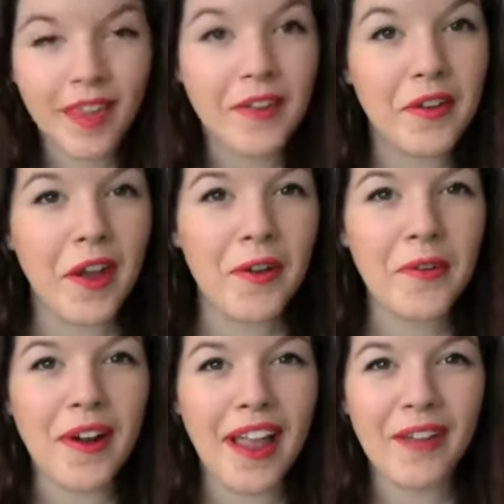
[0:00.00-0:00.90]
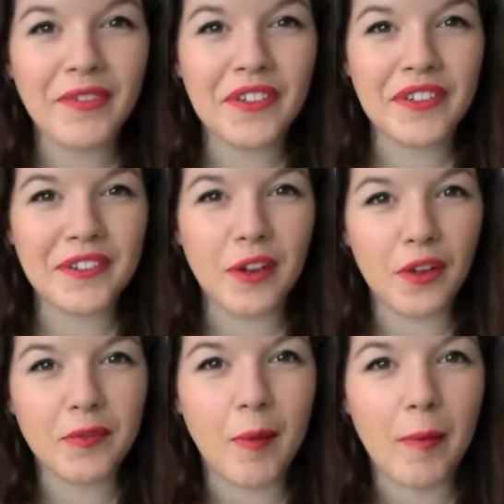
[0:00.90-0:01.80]
No, I haven't just
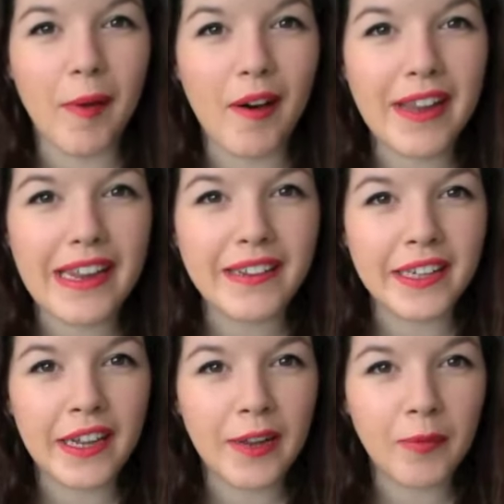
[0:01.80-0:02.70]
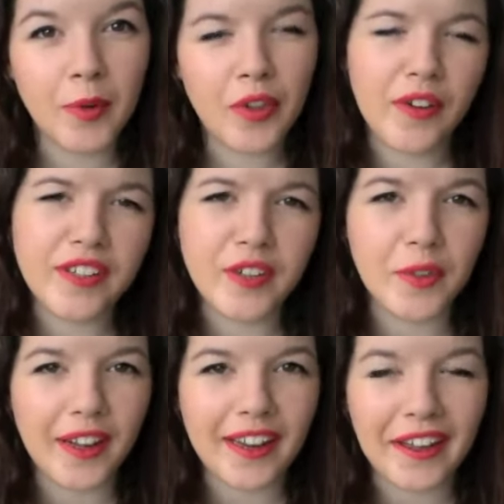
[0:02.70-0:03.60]
lost my mind, although I do
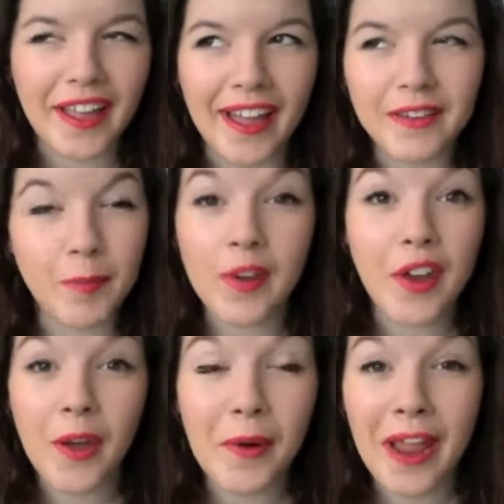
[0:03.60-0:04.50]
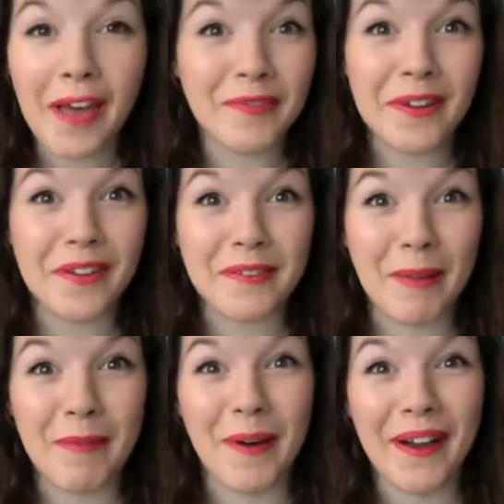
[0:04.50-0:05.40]
quite like cats, but no, I haven't lost
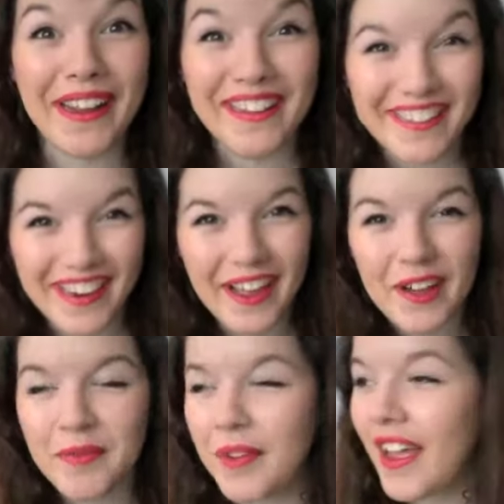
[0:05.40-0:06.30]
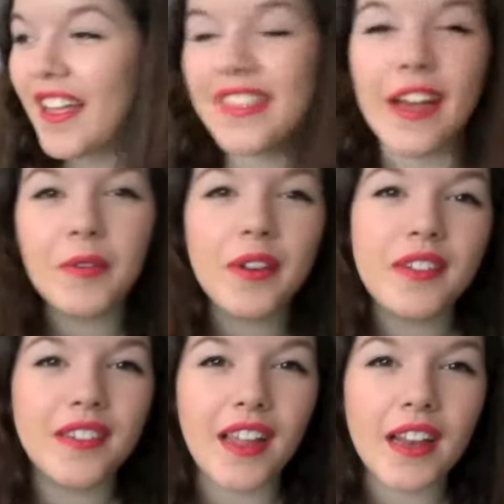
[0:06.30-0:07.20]
my mind. That
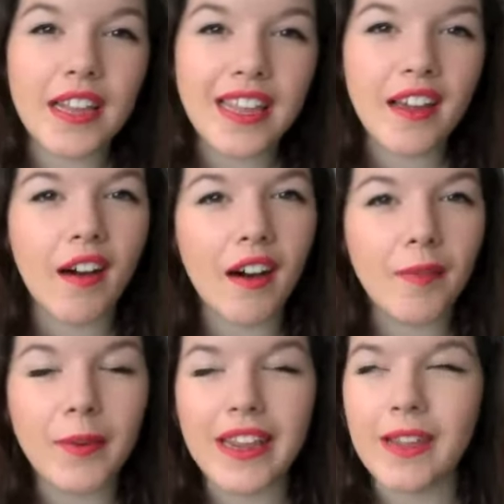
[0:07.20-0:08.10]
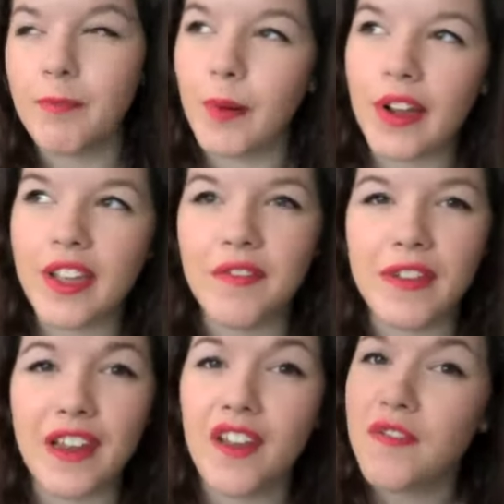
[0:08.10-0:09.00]
was an eHarmony bio
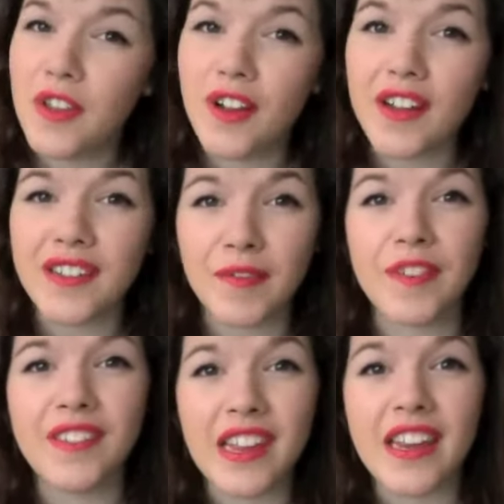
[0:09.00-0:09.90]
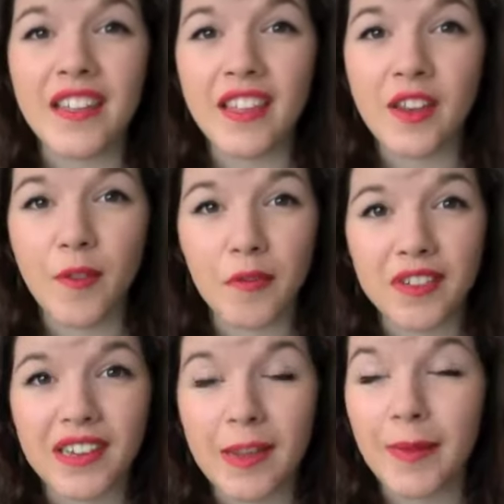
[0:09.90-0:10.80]
video. If you guys haven't seen it, then you've
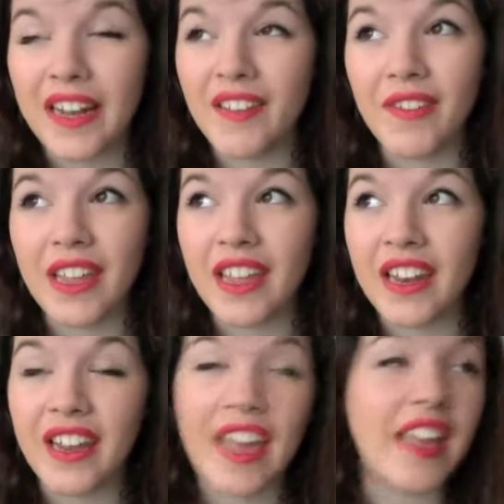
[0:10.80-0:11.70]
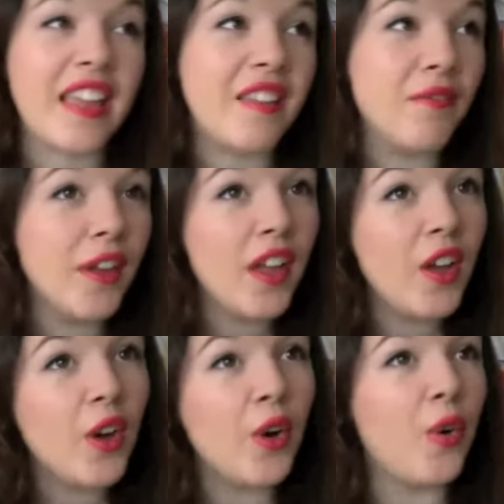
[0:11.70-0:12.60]
obviously been living in a cave
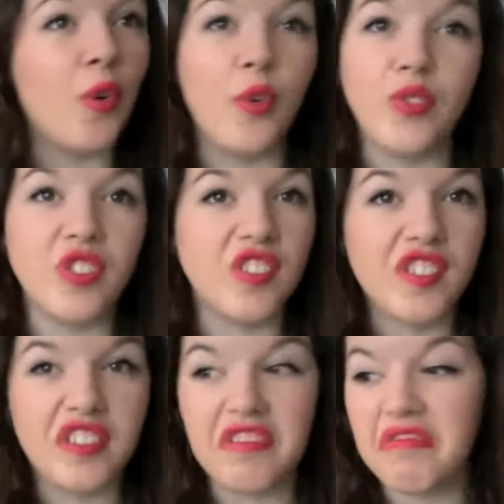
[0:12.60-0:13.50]
or just